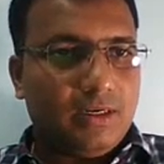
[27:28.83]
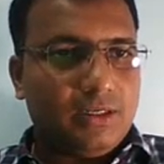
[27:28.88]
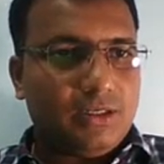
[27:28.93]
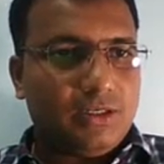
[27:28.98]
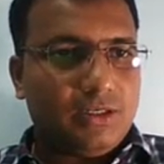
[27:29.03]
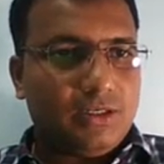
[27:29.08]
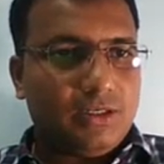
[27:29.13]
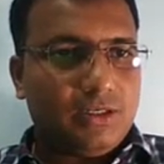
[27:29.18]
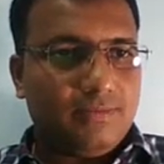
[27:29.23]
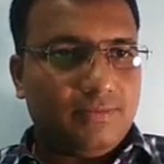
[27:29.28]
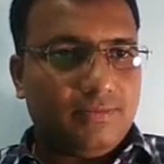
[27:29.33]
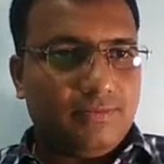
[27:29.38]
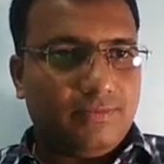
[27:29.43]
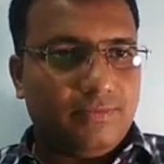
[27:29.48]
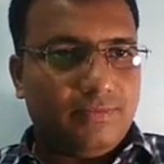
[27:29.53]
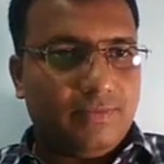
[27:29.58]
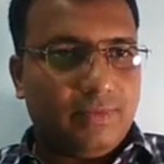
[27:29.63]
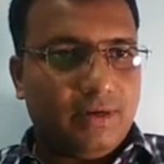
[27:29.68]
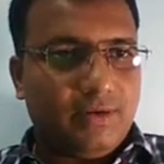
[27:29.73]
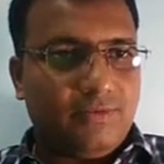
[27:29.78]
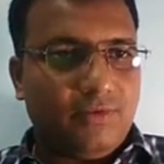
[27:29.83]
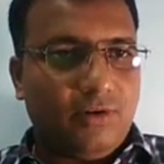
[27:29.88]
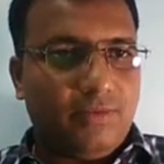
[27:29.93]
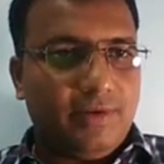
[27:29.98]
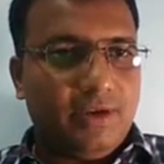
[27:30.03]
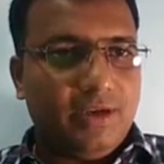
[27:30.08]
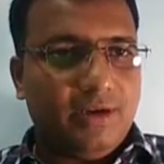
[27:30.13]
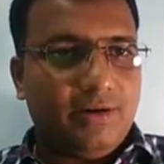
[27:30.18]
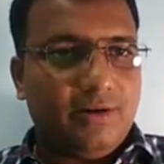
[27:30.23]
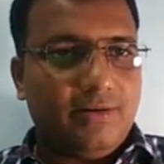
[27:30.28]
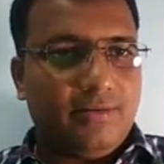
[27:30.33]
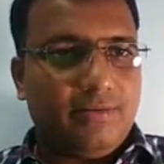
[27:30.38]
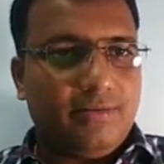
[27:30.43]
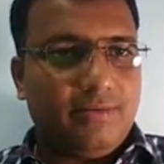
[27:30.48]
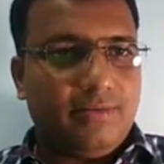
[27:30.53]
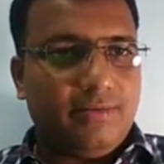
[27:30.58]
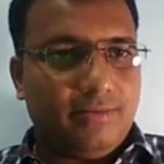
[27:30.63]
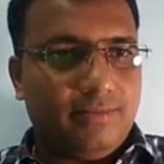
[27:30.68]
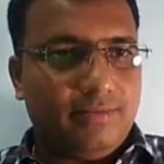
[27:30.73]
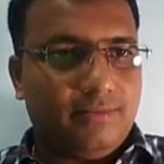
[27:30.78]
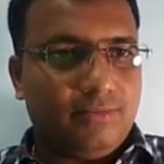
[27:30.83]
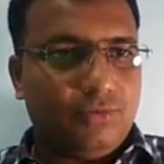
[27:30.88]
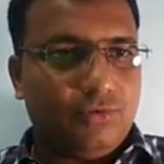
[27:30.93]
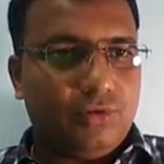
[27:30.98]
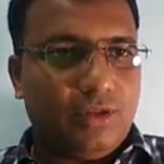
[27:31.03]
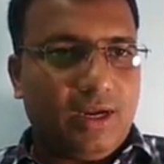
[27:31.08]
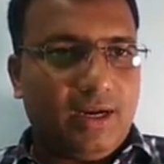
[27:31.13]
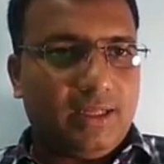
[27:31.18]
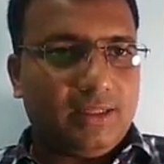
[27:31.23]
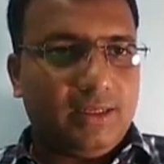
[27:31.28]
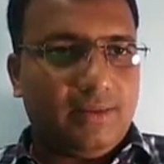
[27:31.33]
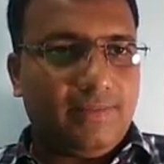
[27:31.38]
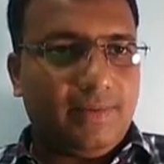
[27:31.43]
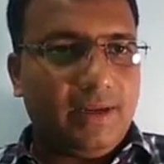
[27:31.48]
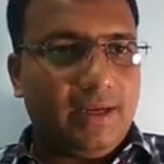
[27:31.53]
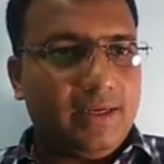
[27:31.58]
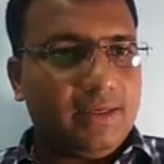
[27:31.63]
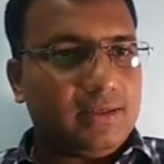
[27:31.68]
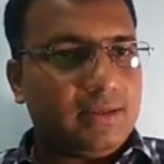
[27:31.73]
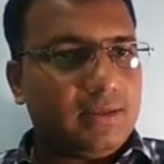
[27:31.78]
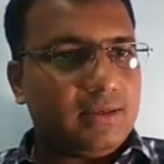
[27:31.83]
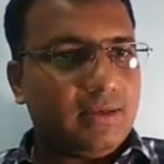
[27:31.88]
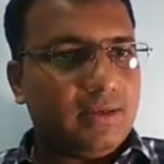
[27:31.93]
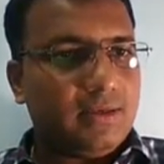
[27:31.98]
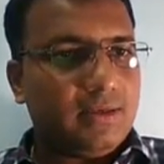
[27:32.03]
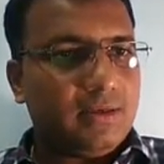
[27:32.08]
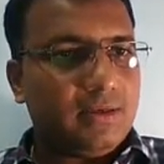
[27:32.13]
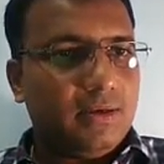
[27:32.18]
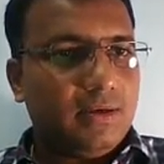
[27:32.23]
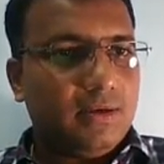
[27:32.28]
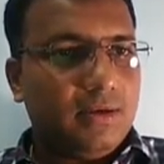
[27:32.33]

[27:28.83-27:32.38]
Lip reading: cut it from here to the another place,